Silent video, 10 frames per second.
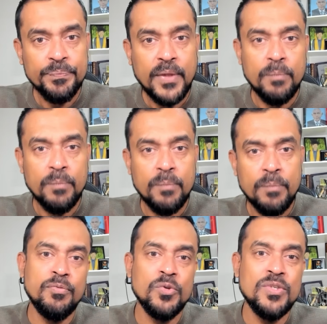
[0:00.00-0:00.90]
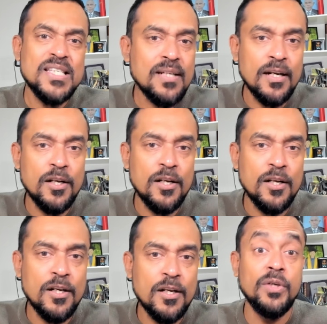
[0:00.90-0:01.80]
Because if you just run a tool,
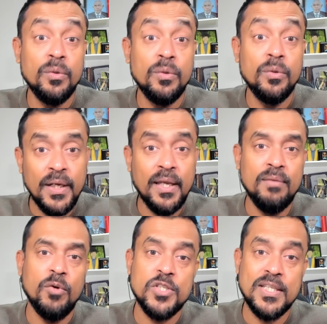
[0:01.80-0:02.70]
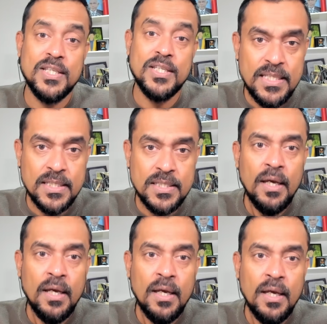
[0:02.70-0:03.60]
it wouldn't work in most of the cases,
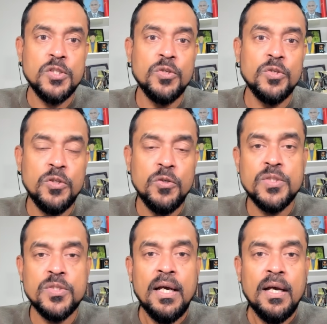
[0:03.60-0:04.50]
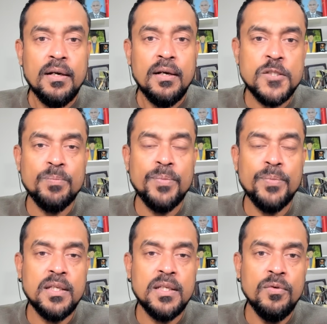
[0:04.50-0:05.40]
because you need to use
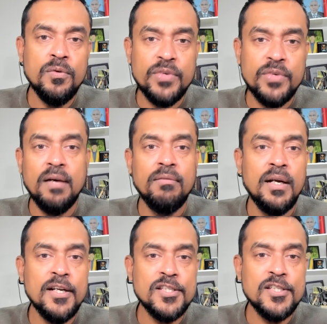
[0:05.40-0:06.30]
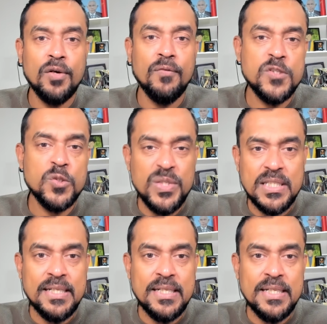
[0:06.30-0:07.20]
respective relevant set of
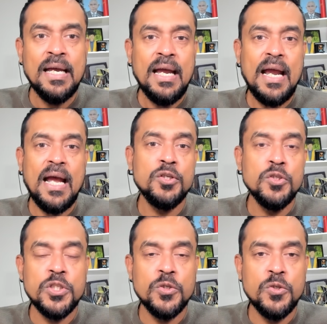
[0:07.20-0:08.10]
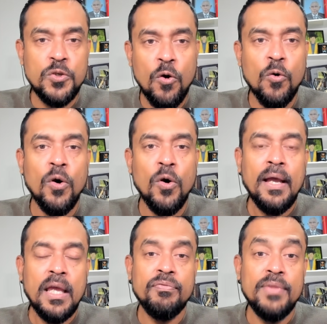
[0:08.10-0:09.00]
switches, and you should know
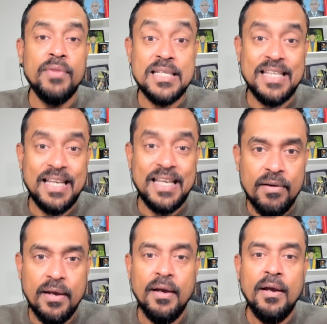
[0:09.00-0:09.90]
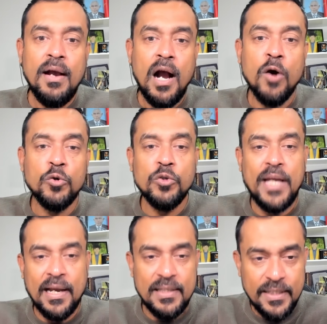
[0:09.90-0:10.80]
if there is an error, how to
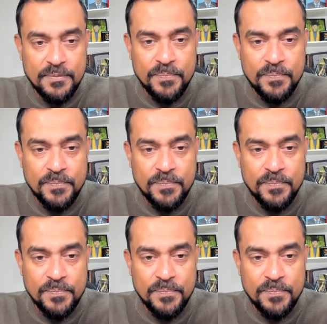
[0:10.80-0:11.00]
tackle it.